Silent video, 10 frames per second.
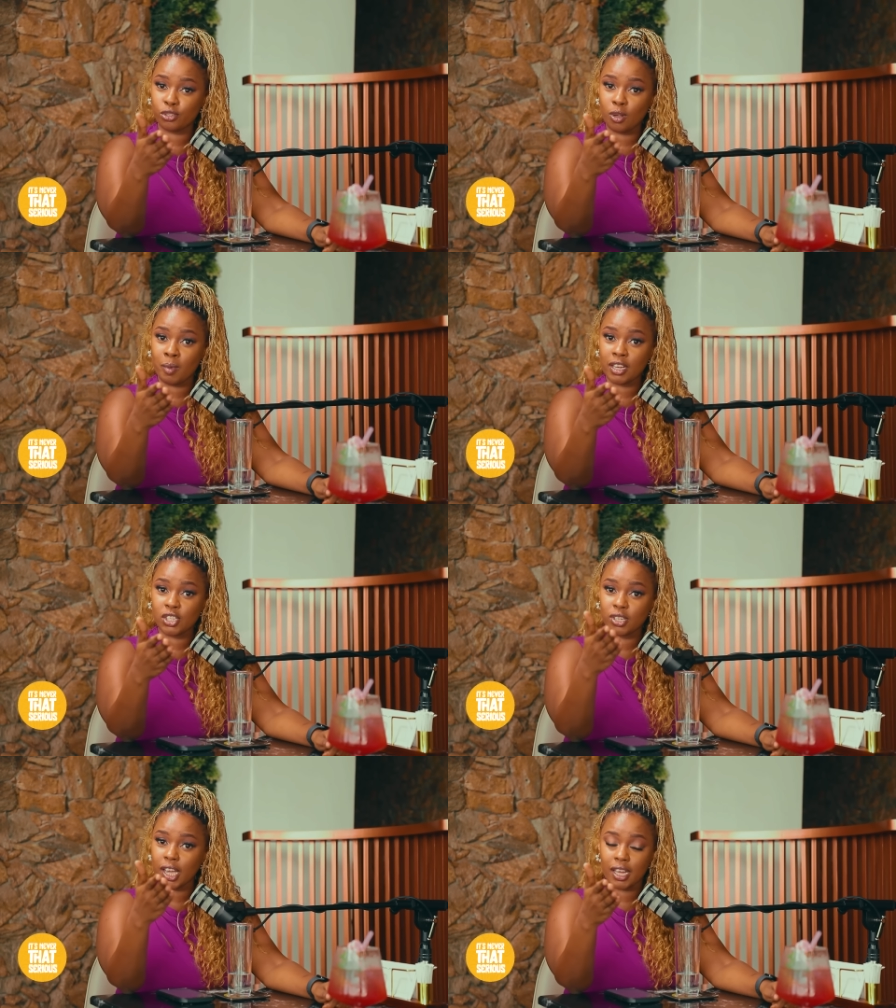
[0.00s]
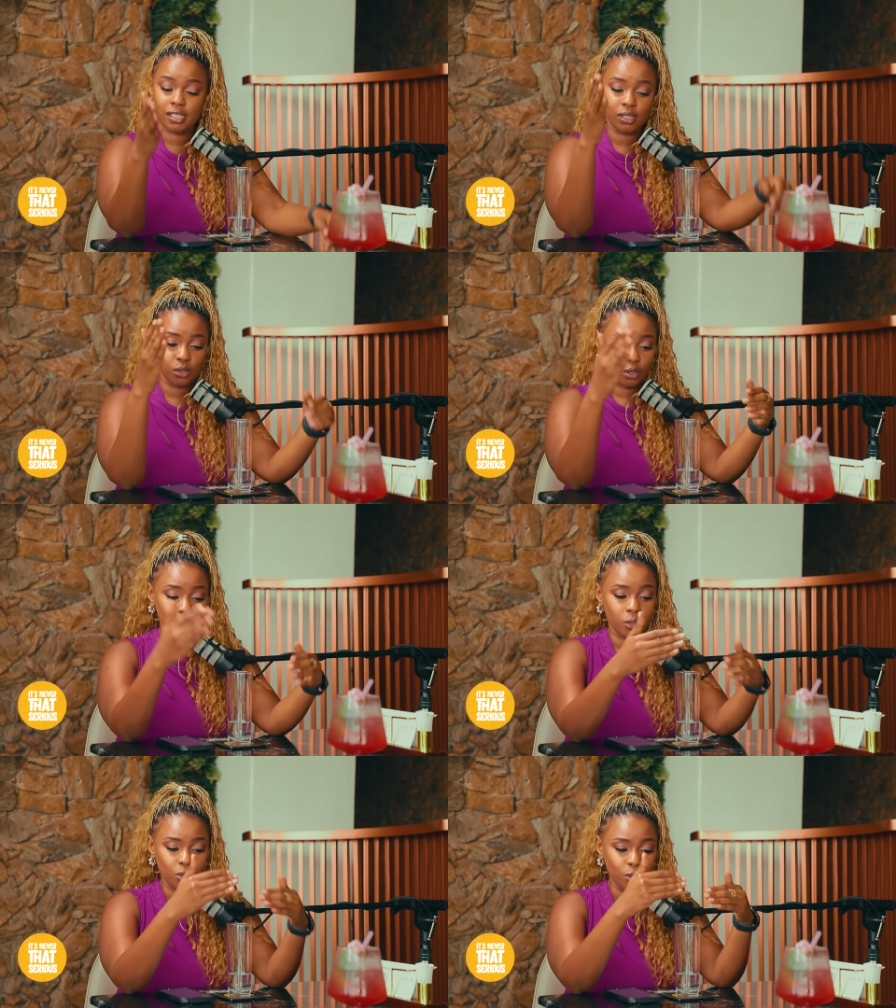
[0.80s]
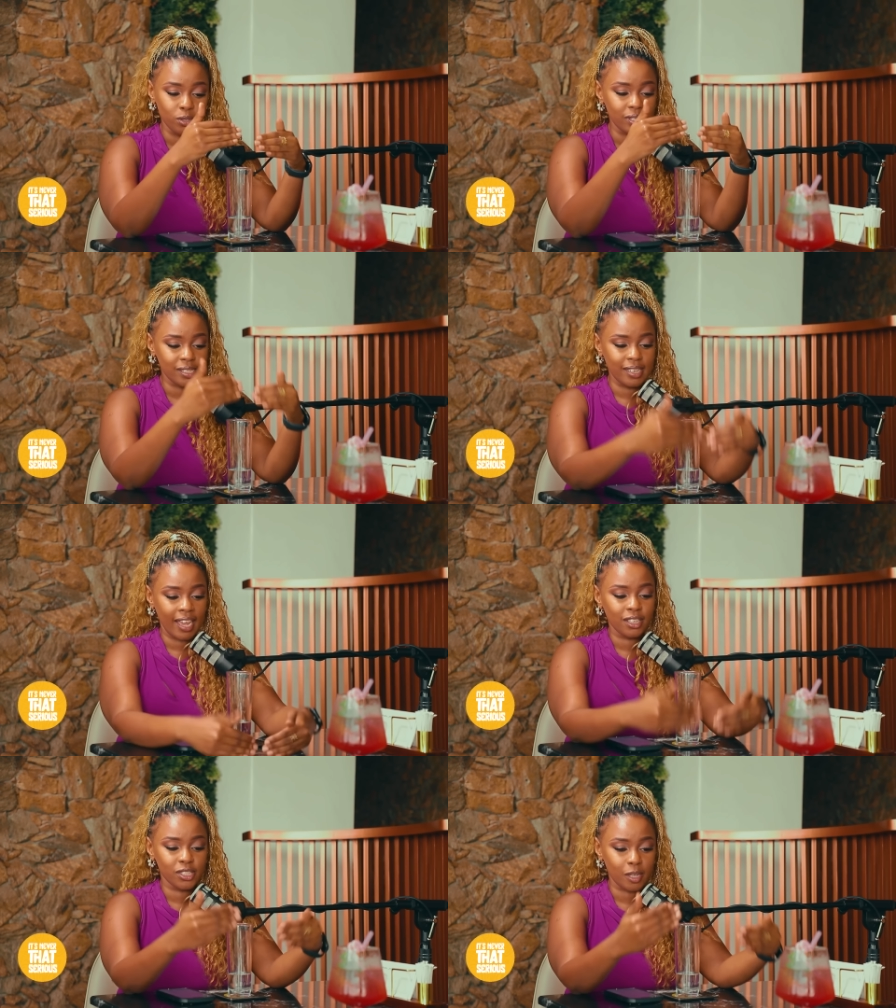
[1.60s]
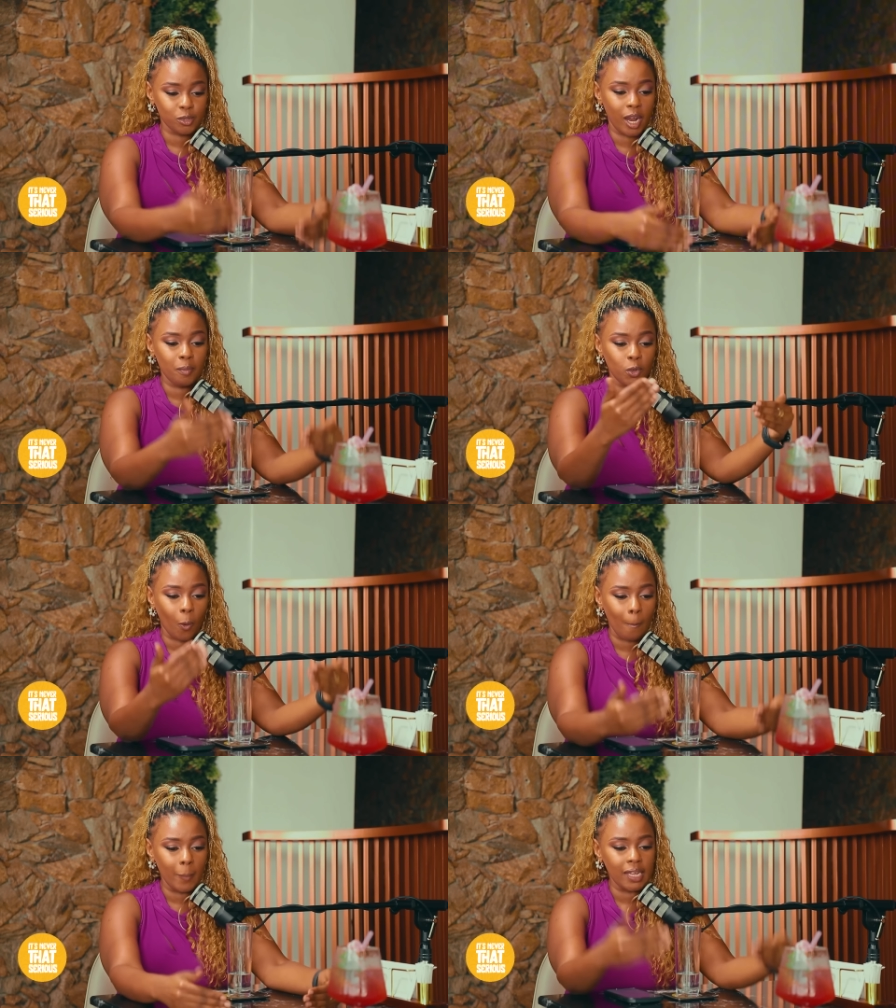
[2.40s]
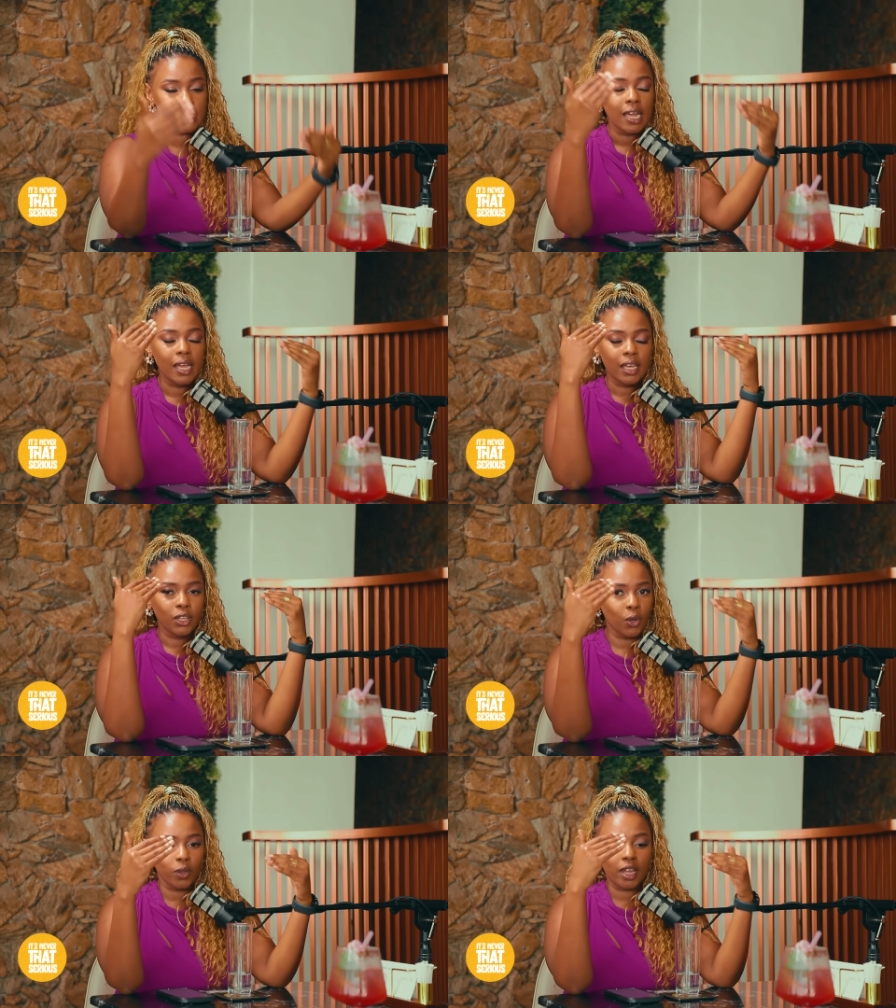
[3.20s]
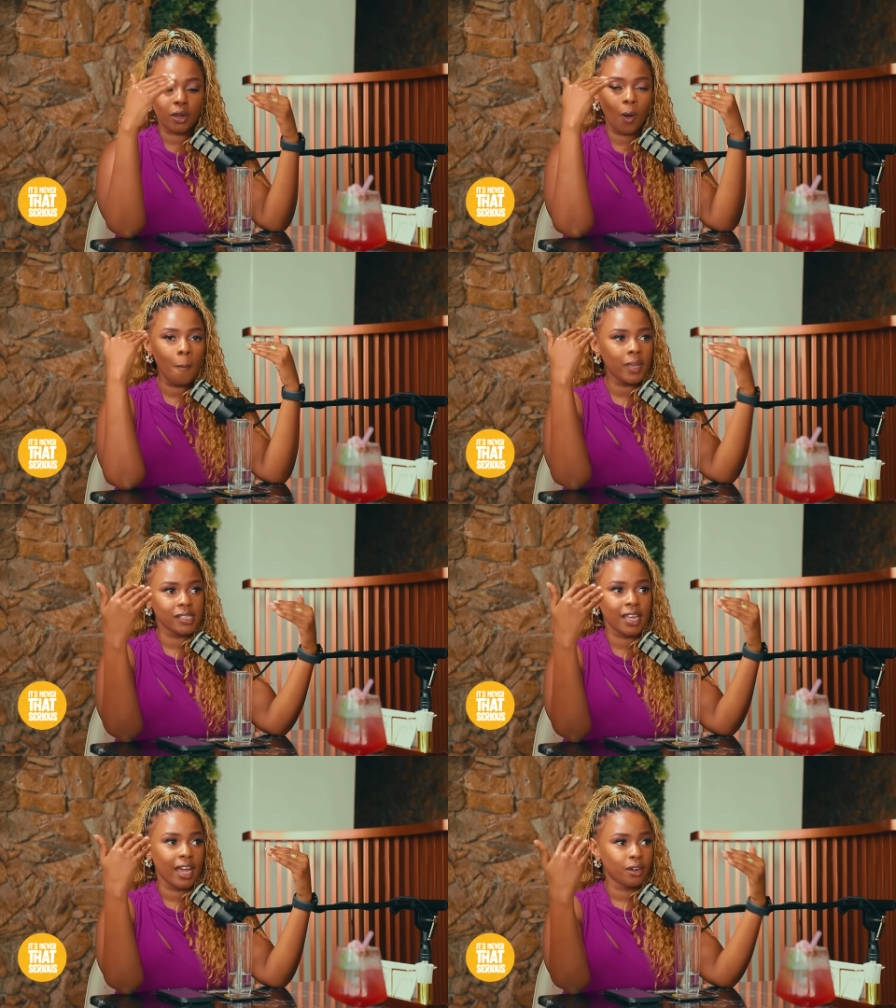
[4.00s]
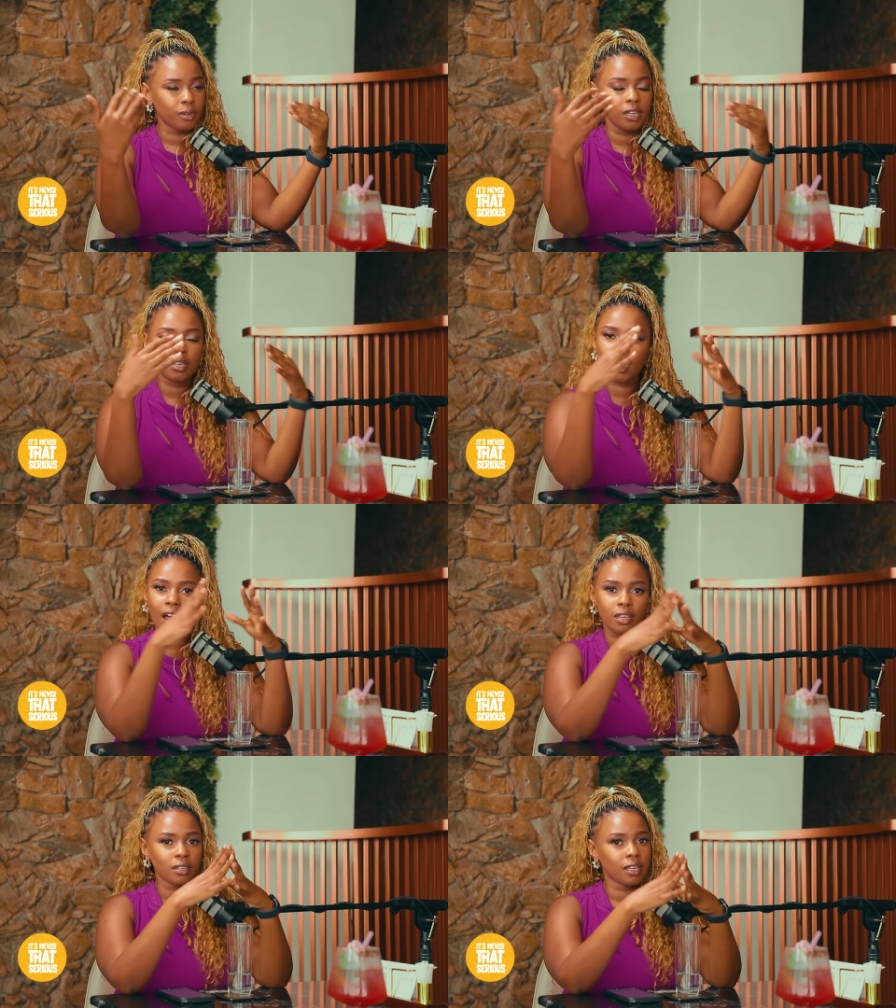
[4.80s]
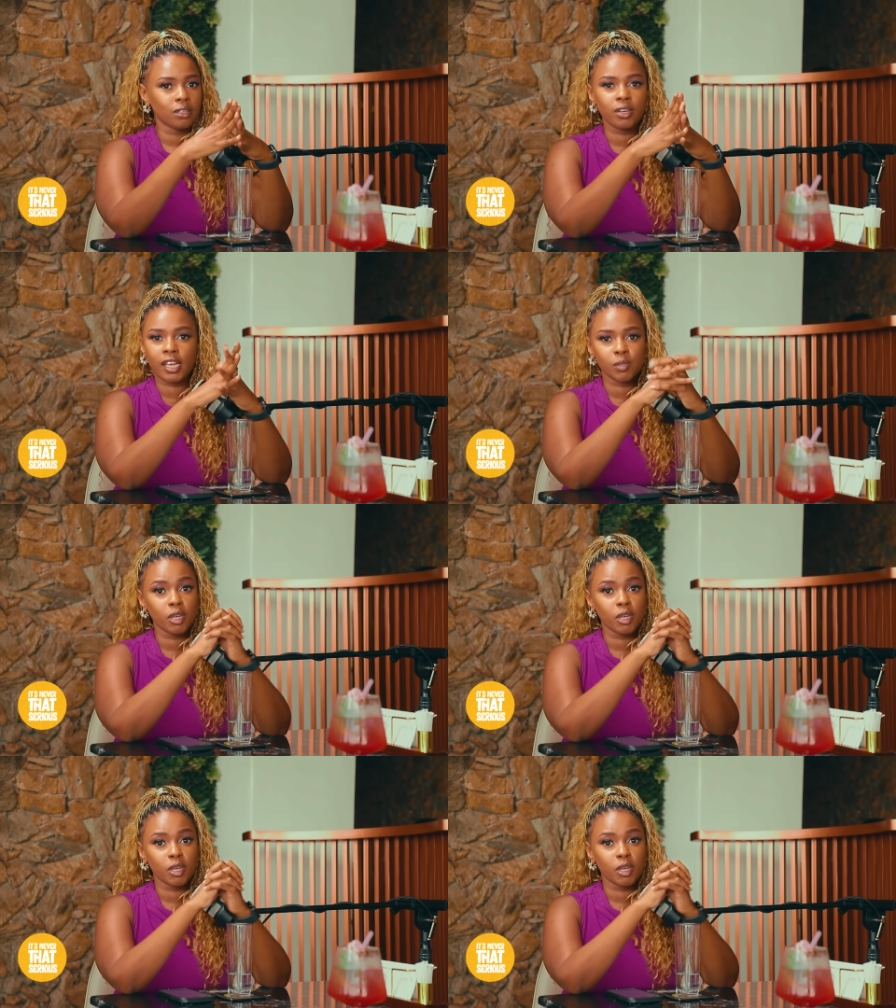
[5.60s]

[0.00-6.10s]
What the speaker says: you so much, you guys. You like, you subscribe, you comment. Yo, the comments that I read, you guys